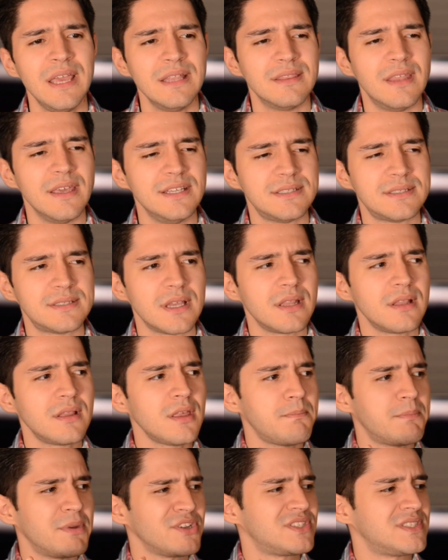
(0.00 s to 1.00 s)
they suddenly
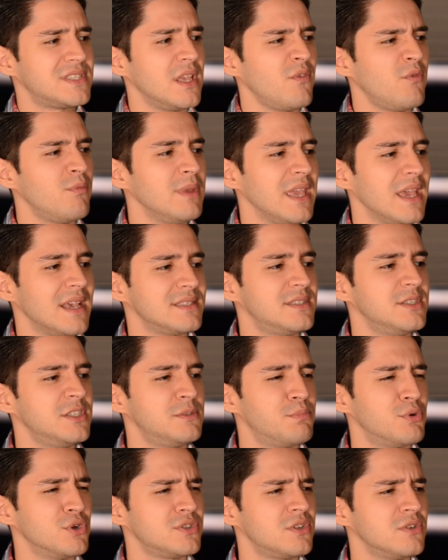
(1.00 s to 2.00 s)
perceived me as this
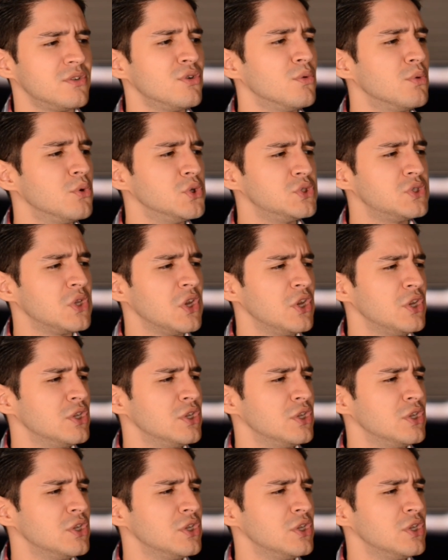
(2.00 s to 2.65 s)
person who was